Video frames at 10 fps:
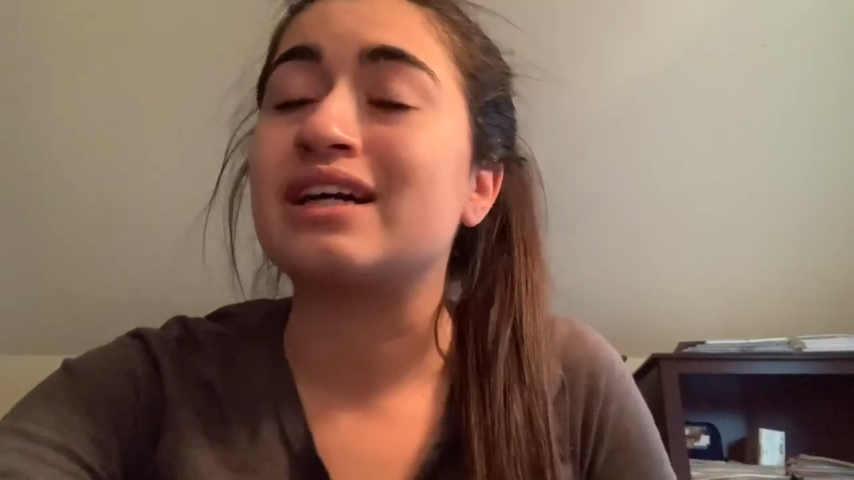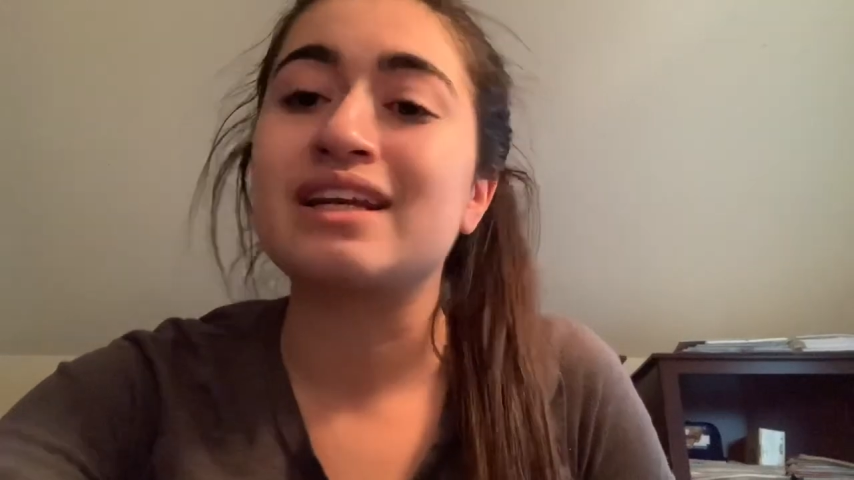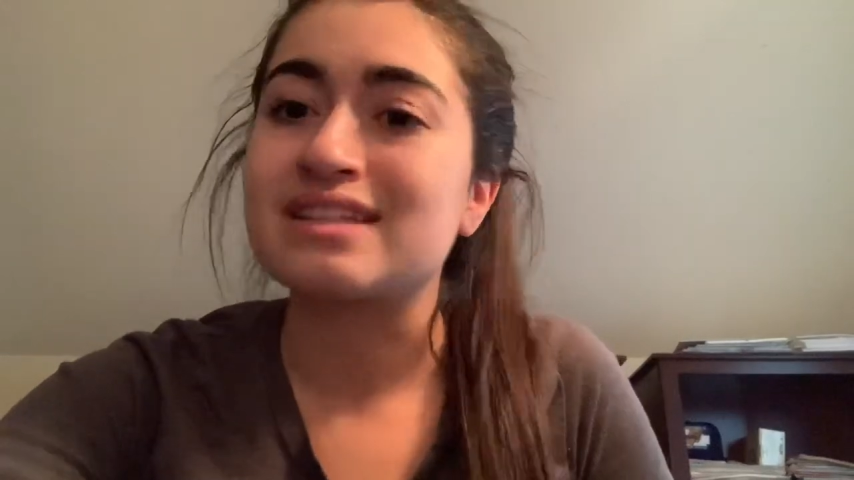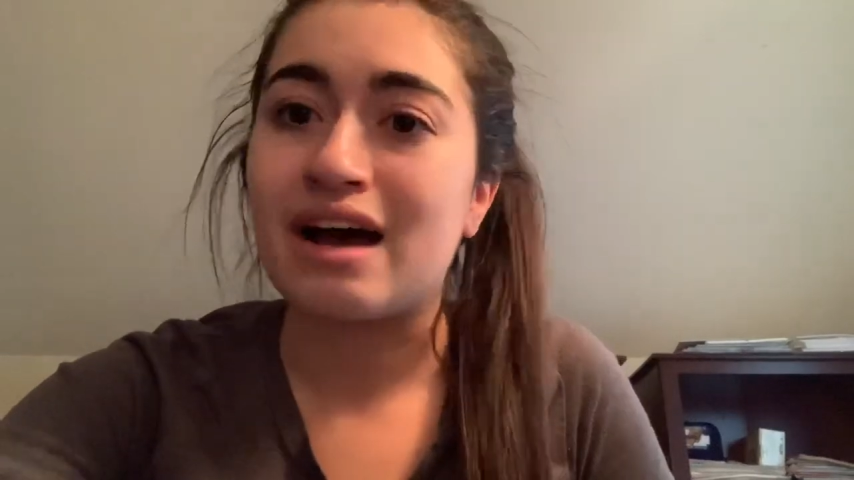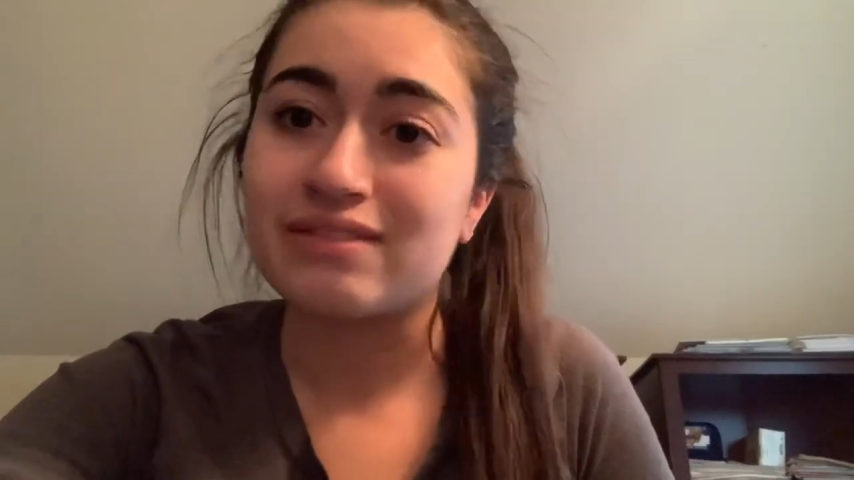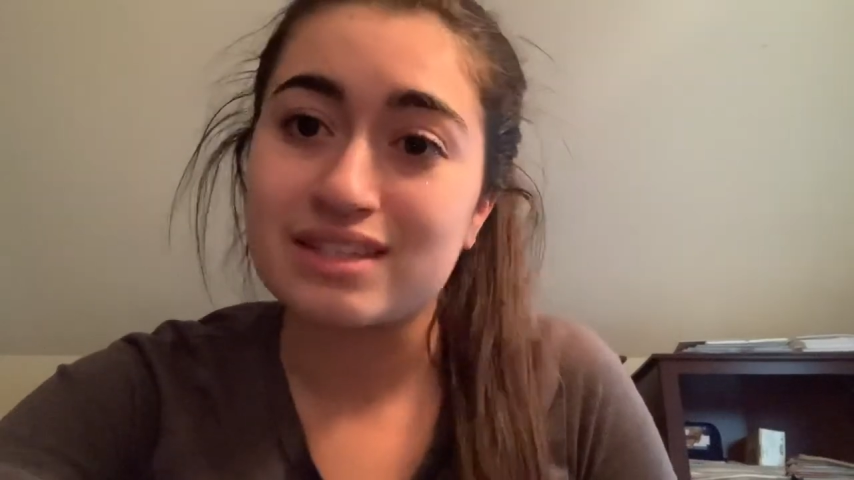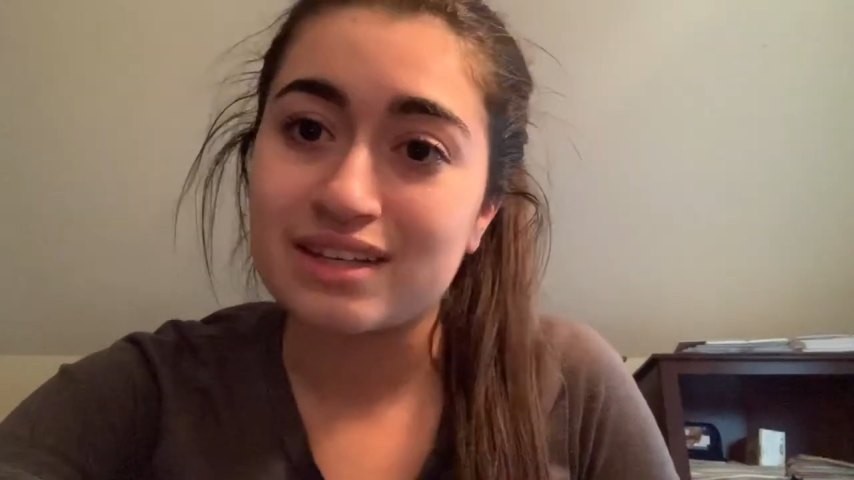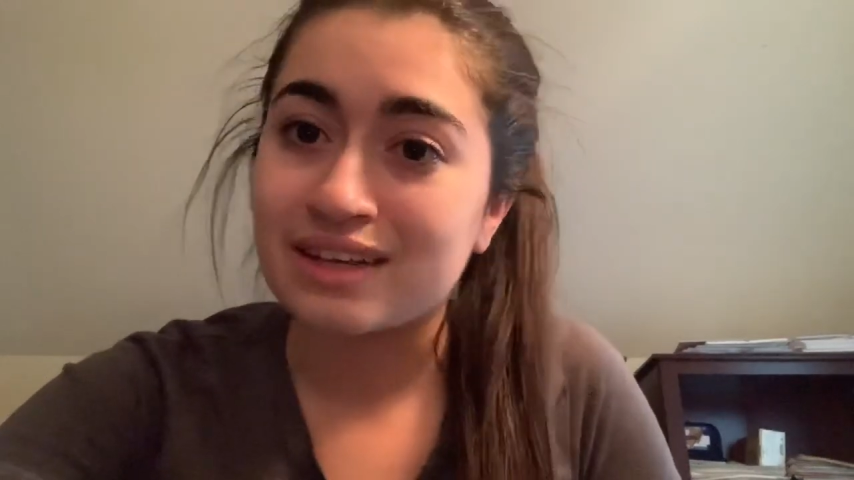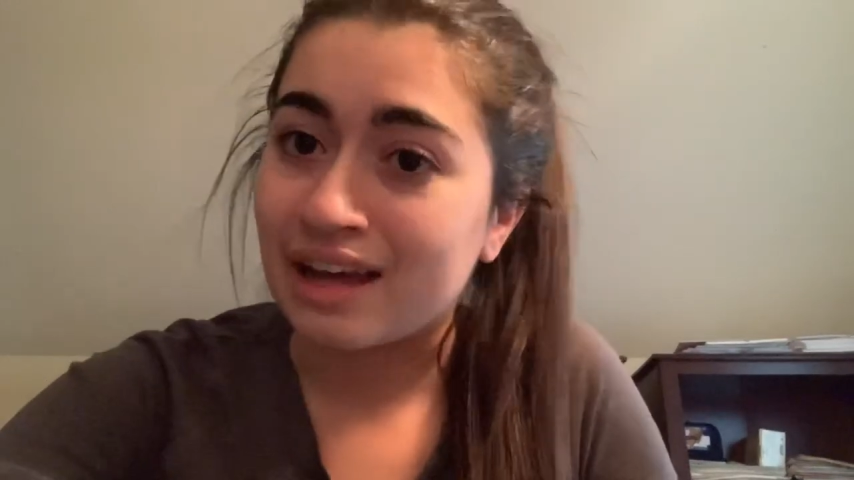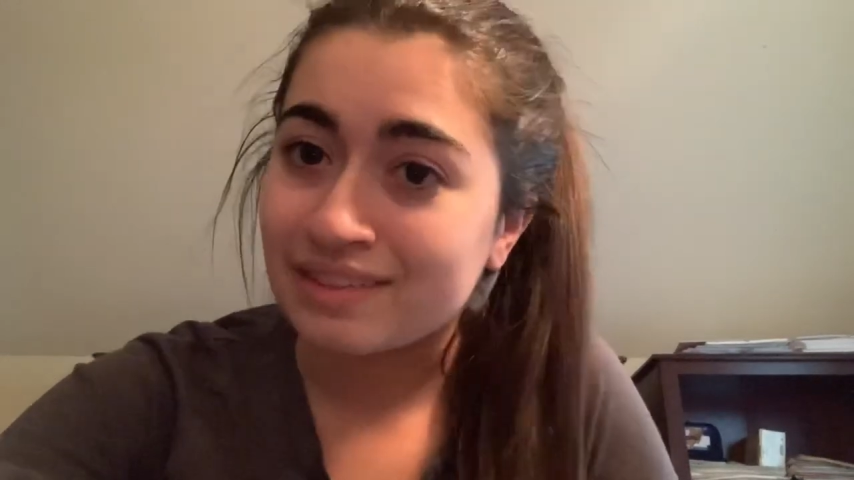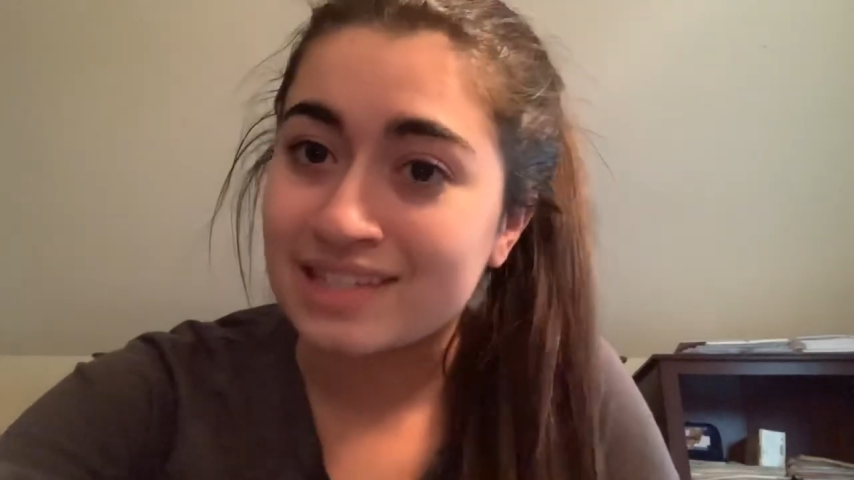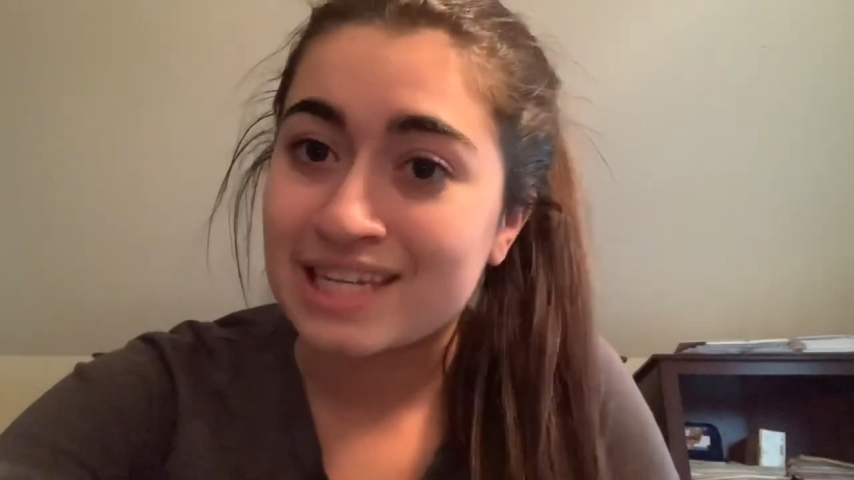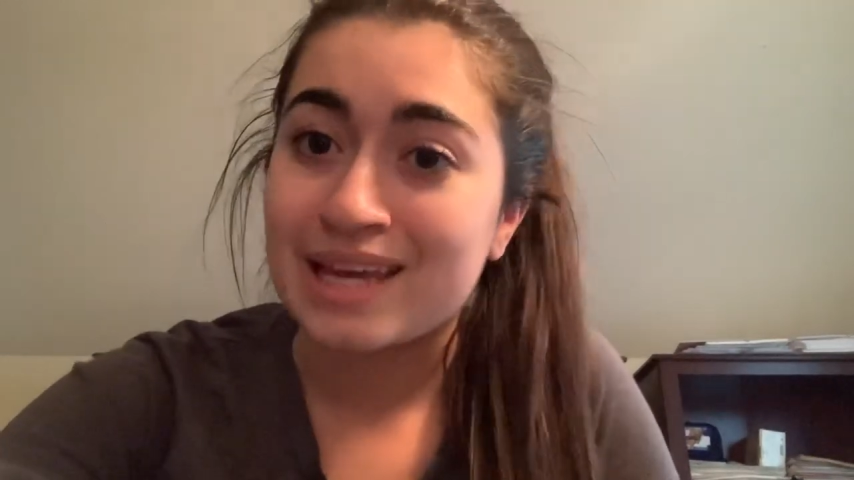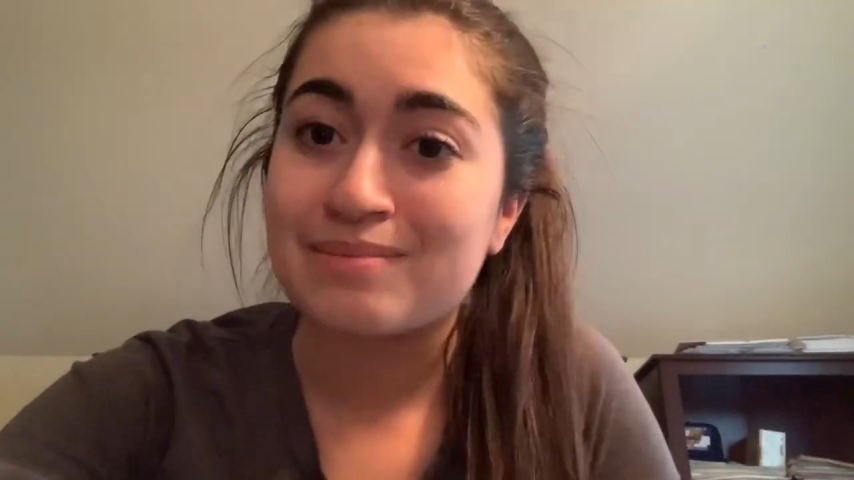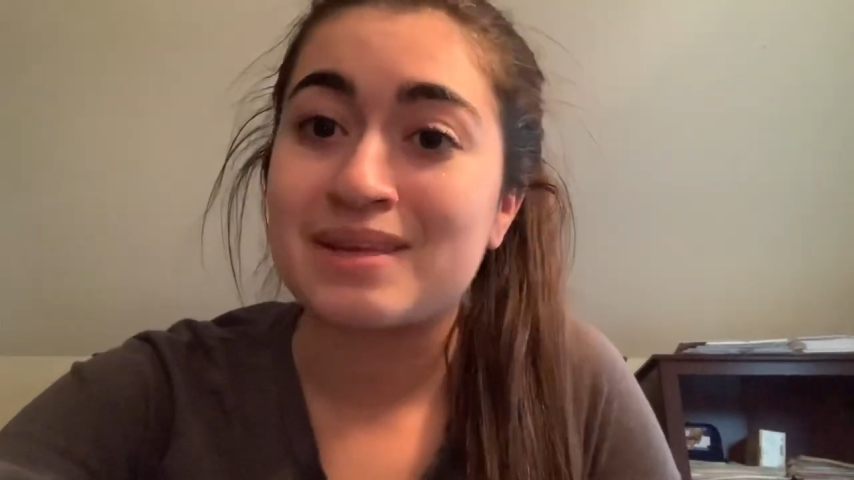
And it's obviously not the same